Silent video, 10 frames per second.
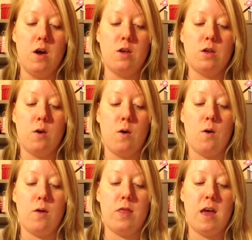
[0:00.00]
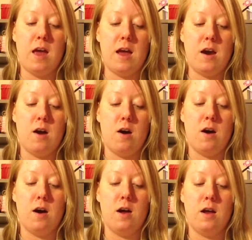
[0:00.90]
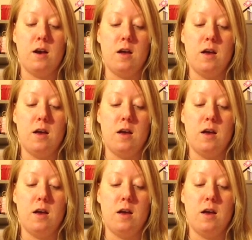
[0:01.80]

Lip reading: So then on